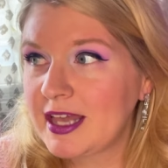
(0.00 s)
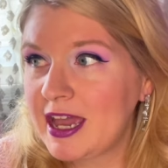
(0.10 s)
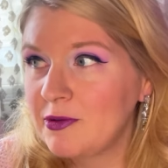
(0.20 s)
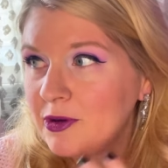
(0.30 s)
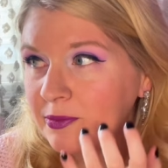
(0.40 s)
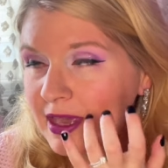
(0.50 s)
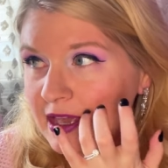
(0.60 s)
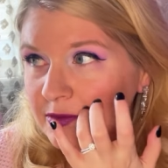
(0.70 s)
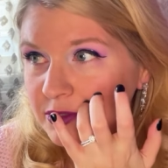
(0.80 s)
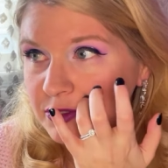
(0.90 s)
I won't be
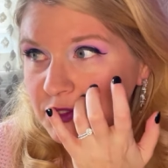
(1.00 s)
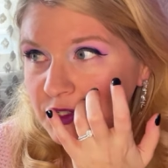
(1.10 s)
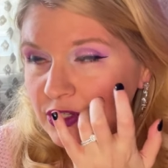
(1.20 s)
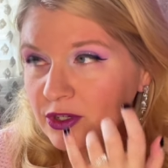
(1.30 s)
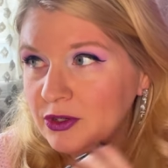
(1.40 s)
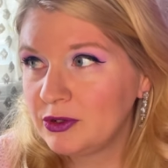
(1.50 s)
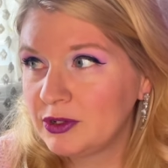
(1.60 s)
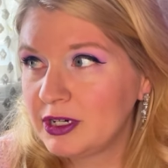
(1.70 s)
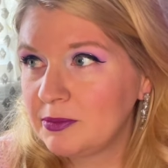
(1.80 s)
able to